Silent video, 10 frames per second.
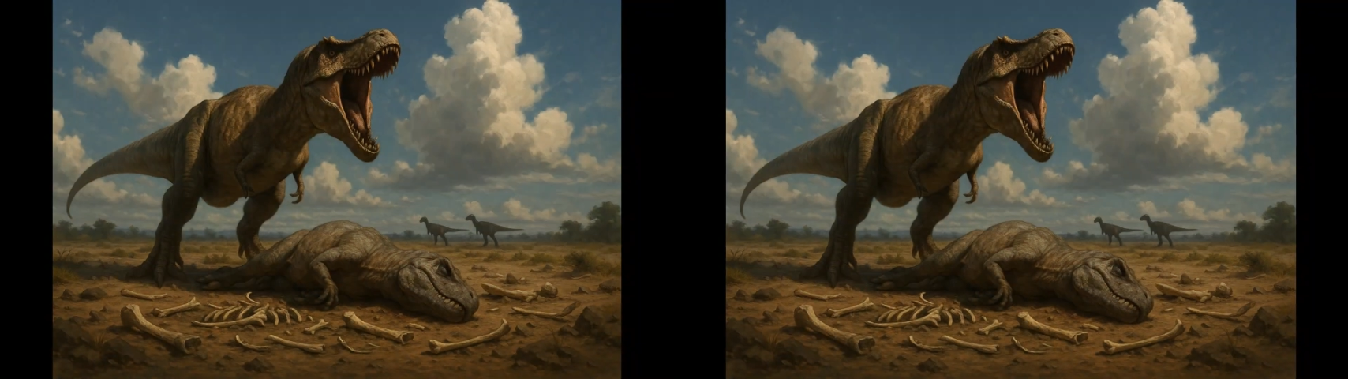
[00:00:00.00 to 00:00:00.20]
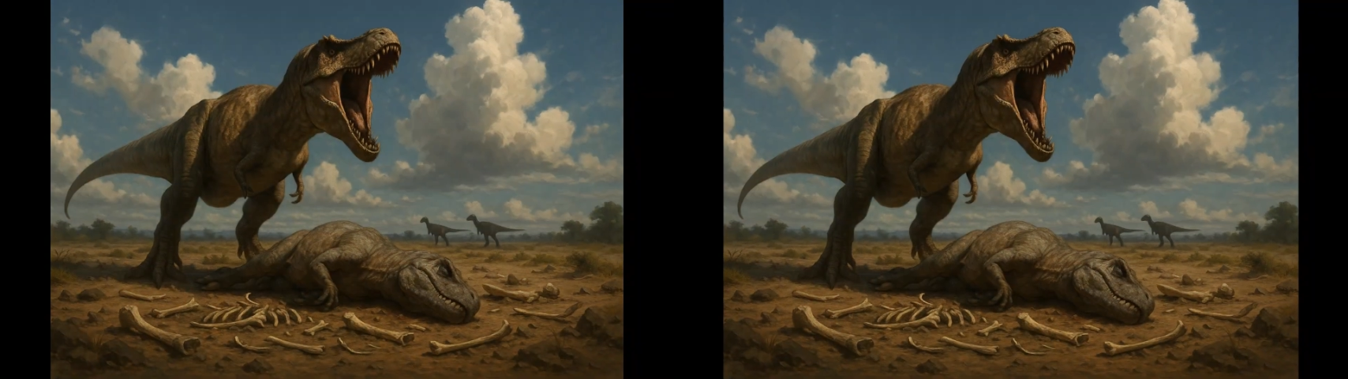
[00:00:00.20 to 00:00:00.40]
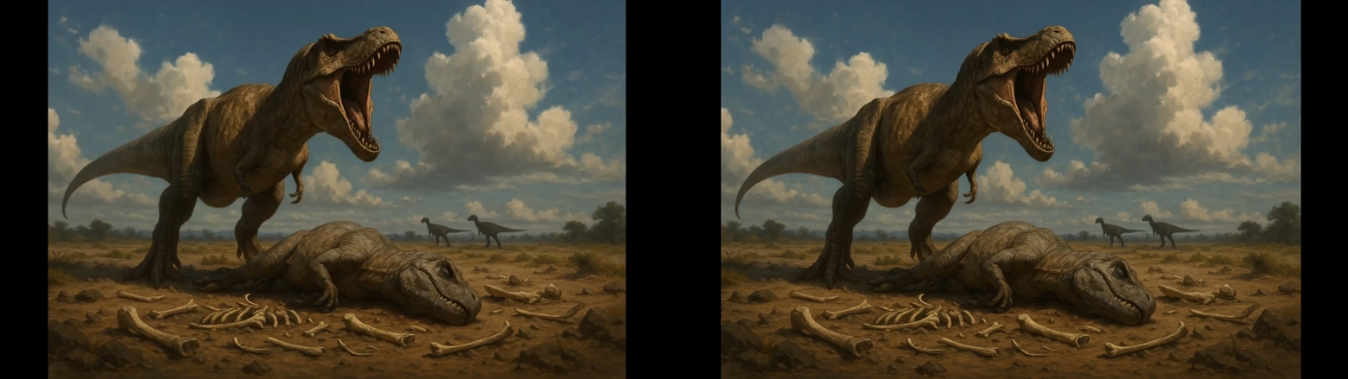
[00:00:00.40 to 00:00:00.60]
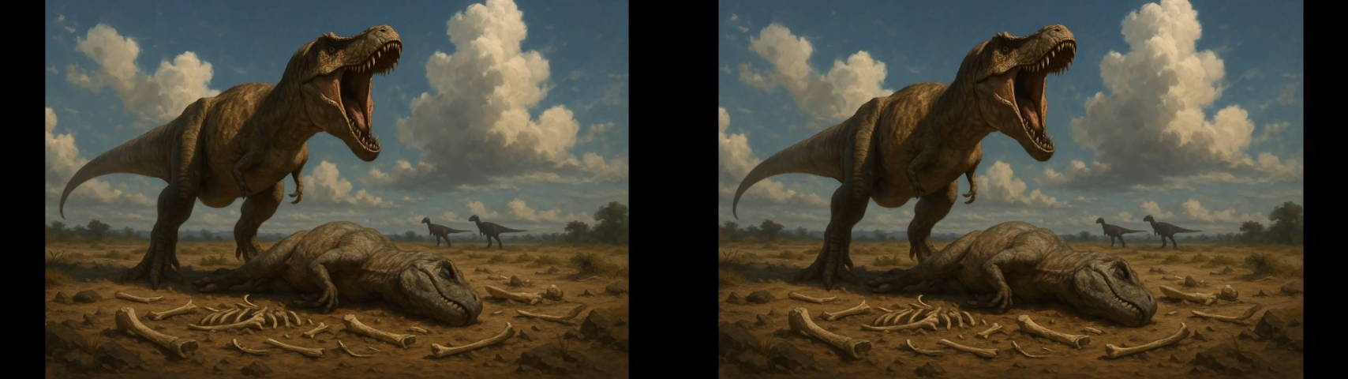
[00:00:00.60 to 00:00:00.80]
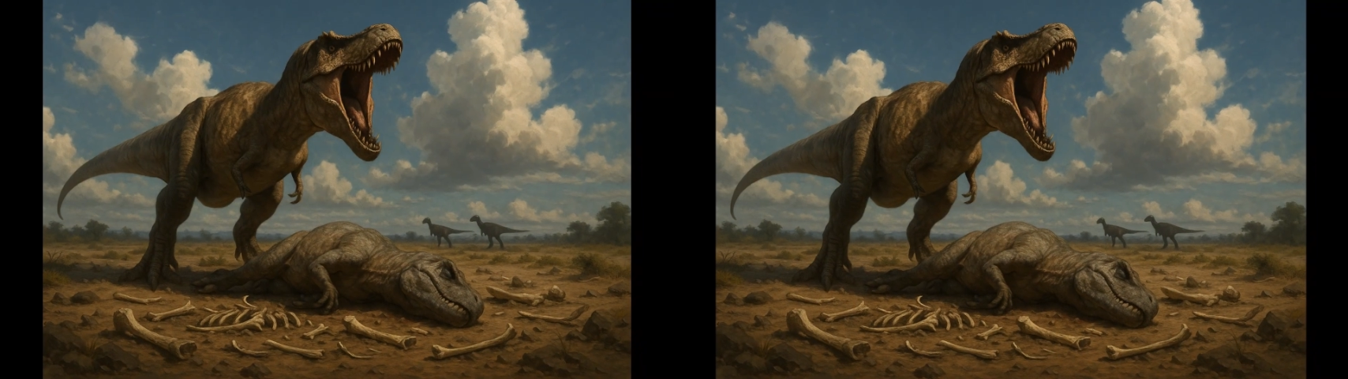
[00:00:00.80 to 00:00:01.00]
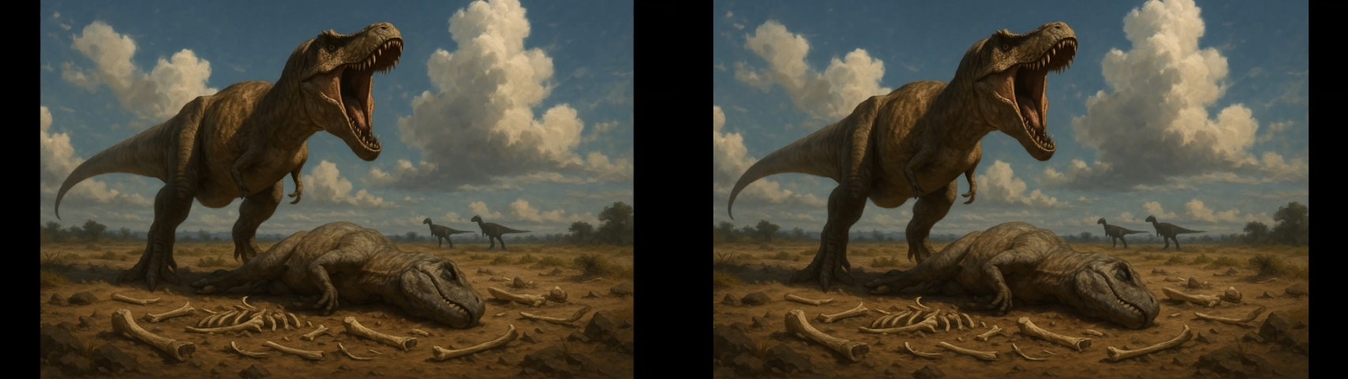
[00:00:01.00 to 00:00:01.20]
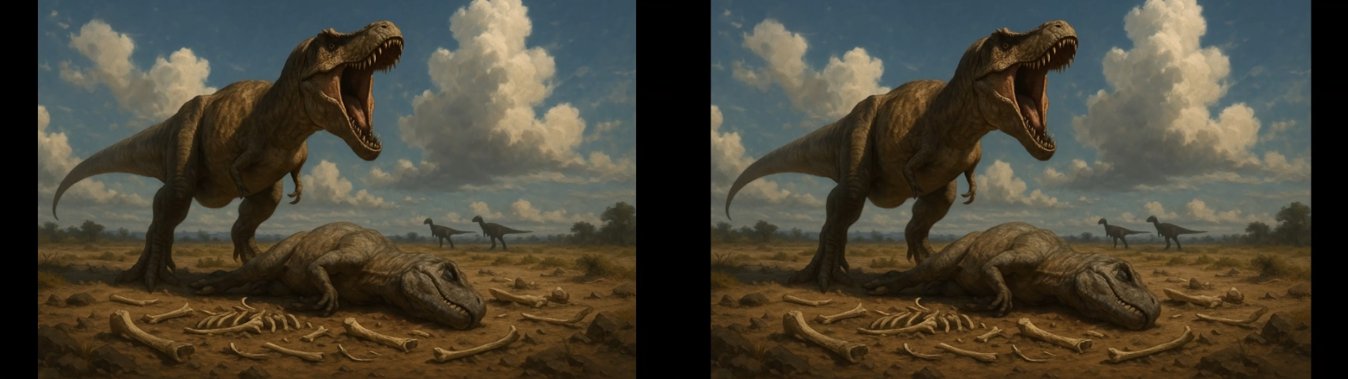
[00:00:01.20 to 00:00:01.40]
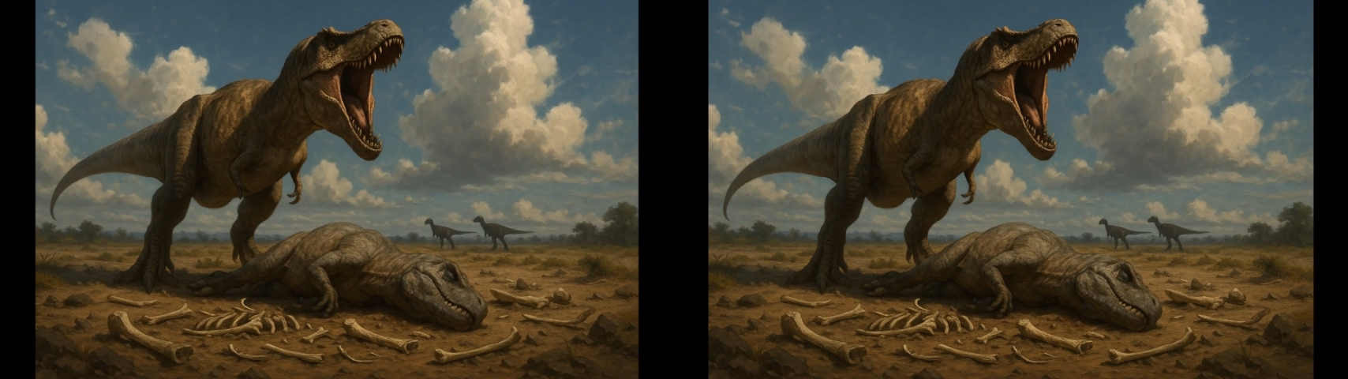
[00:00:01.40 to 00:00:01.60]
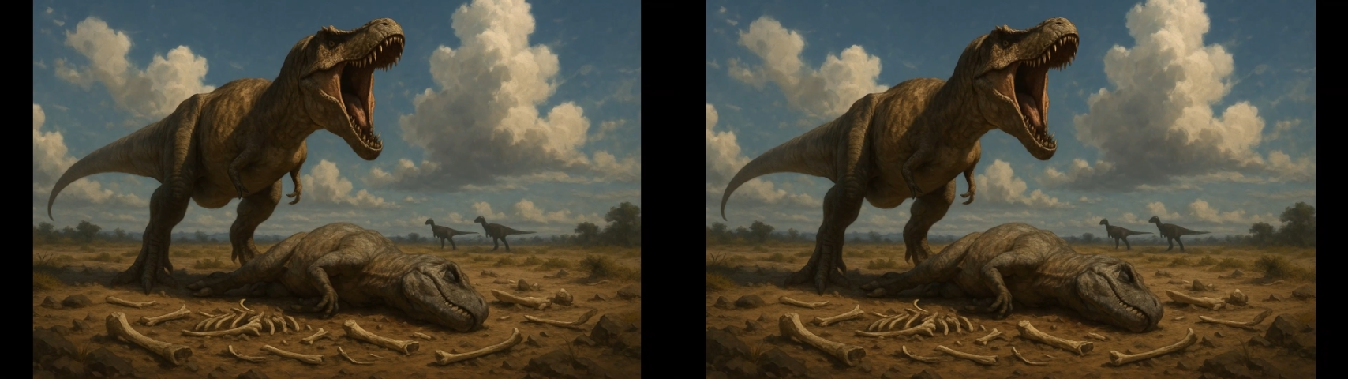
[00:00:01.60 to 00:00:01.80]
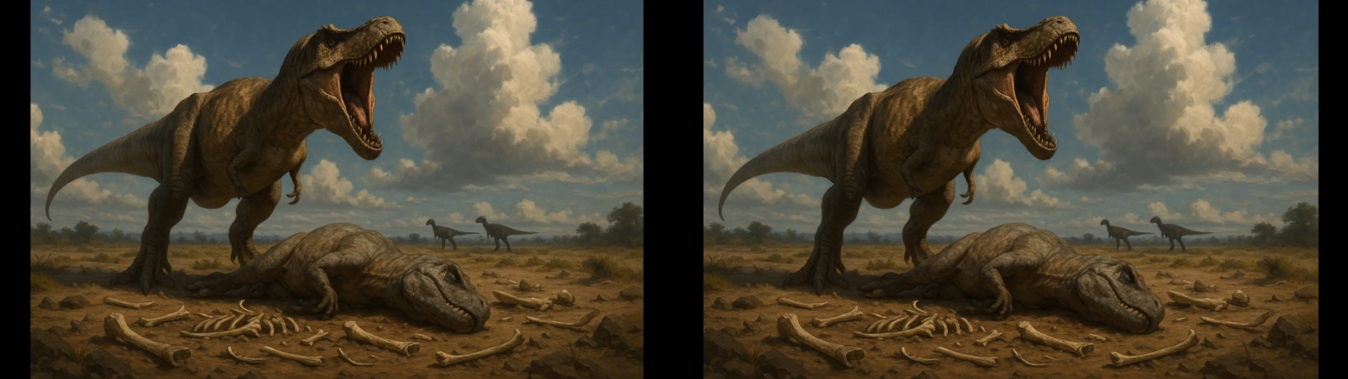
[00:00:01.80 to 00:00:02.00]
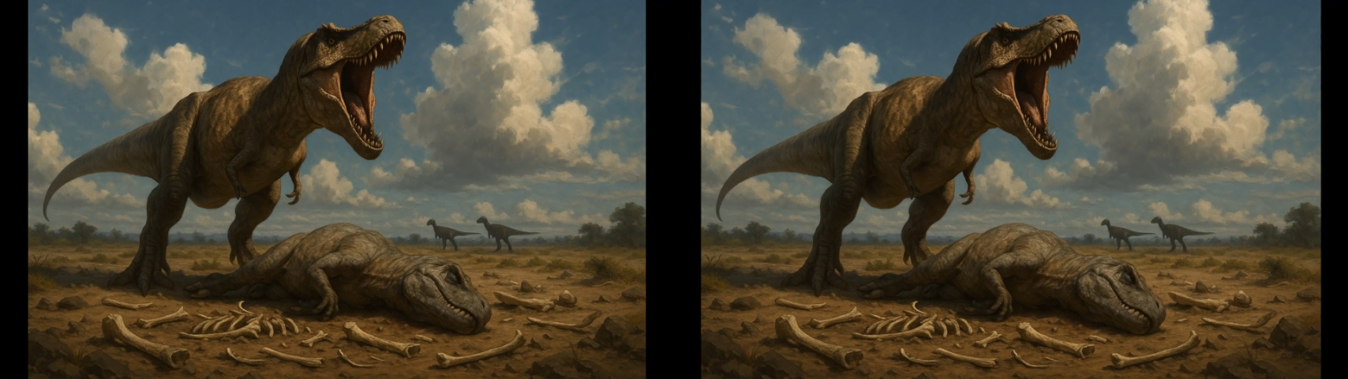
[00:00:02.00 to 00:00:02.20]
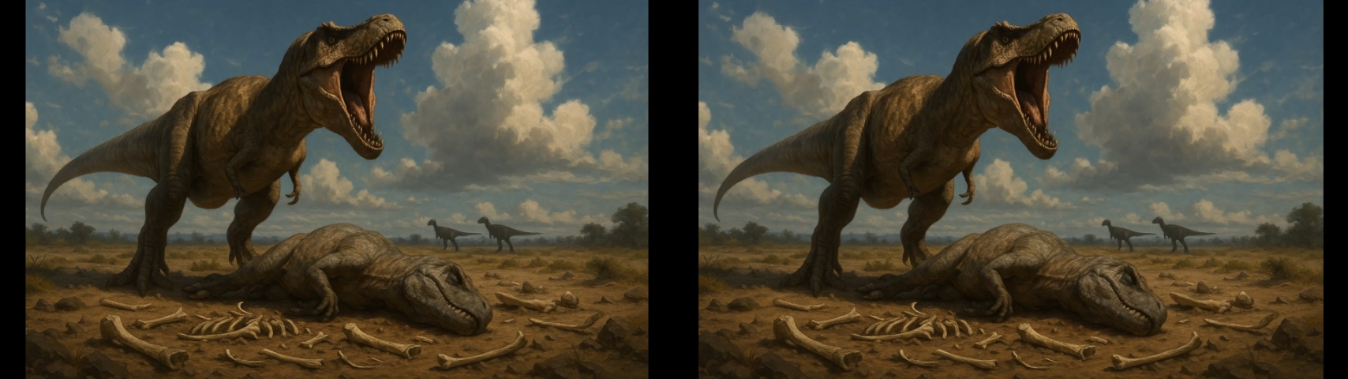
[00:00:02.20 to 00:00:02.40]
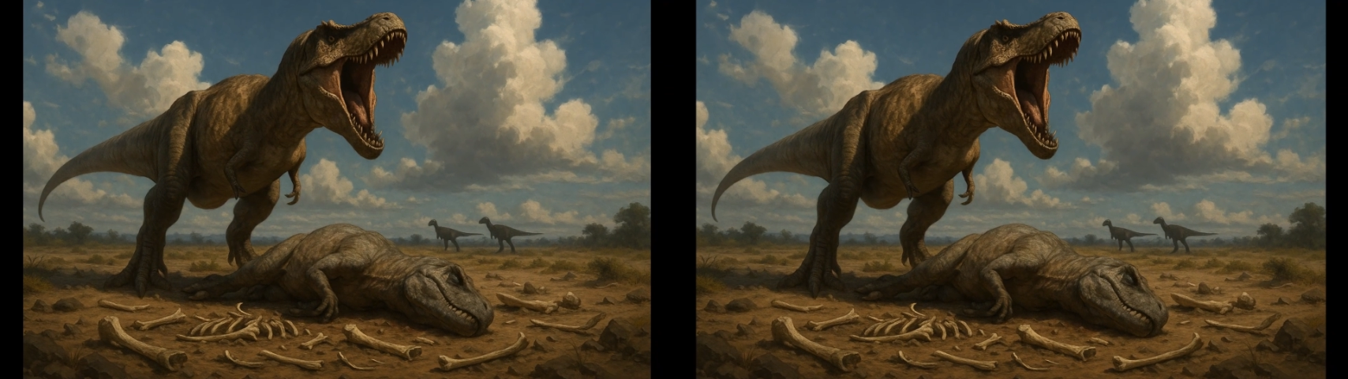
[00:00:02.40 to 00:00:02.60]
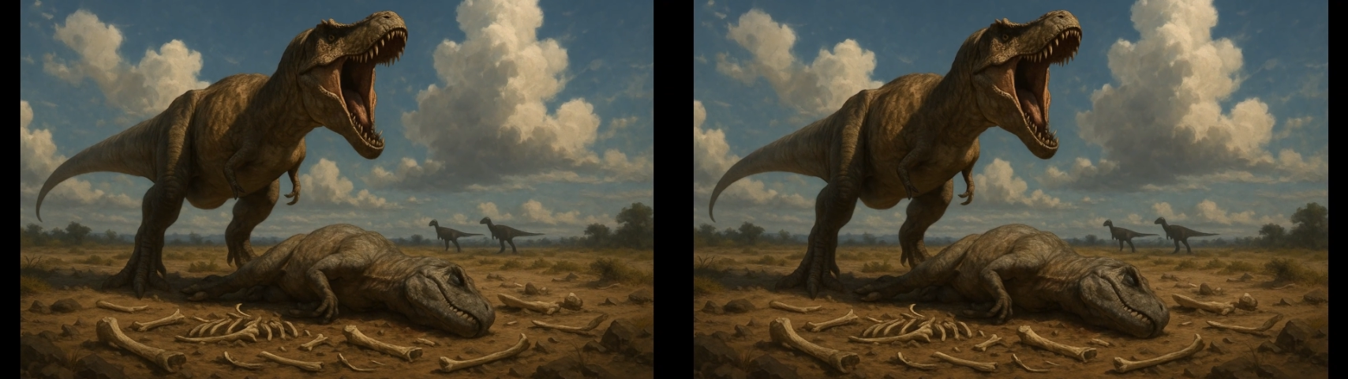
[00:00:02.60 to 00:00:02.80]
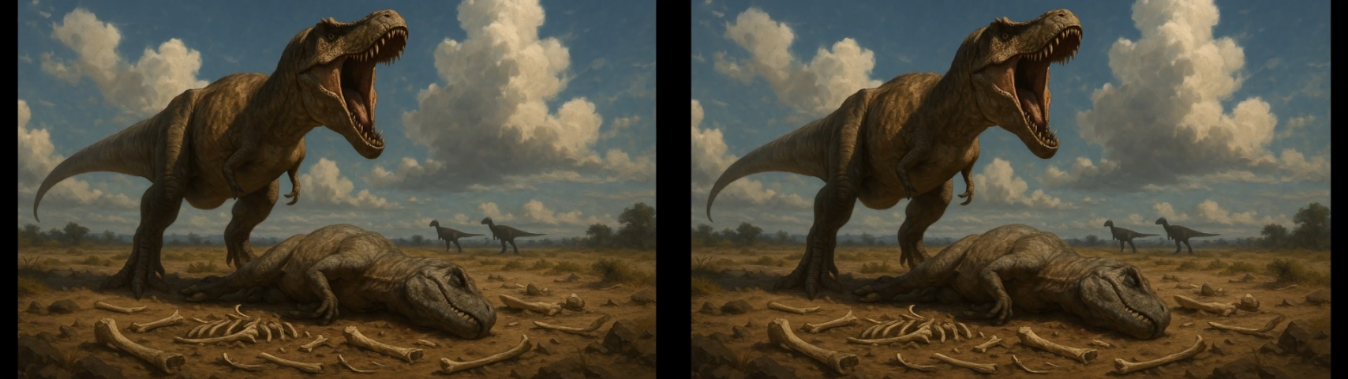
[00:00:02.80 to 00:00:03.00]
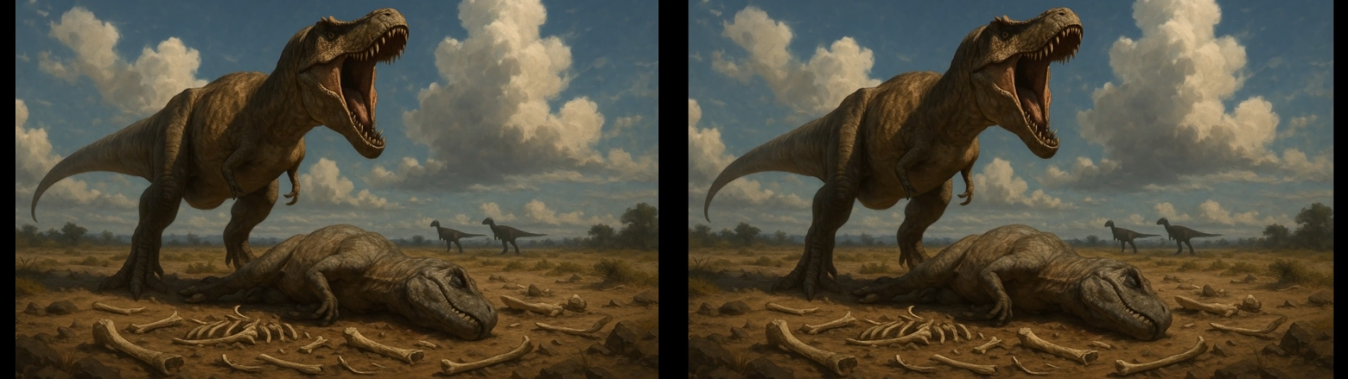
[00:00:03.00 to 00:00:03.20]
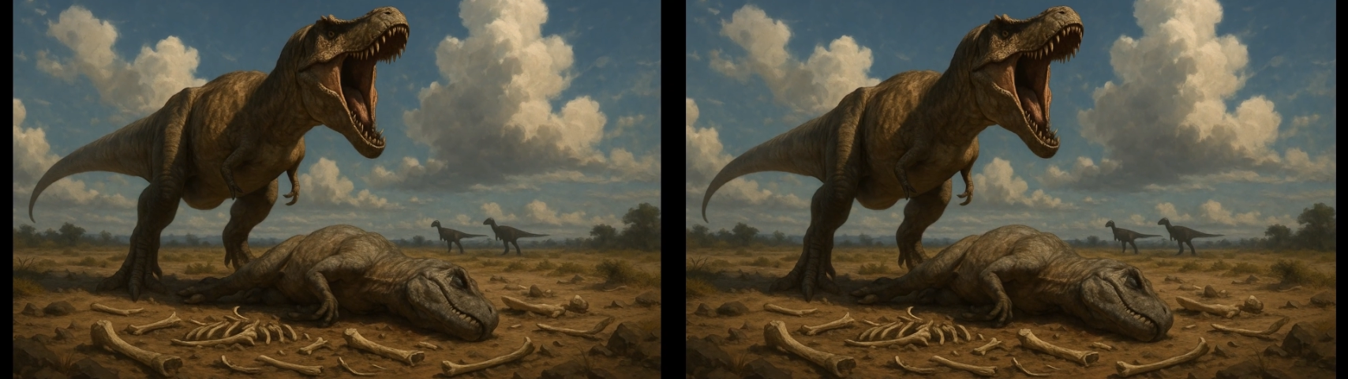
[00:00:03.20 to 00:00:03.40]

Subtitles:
Nobody's mouth can be seen.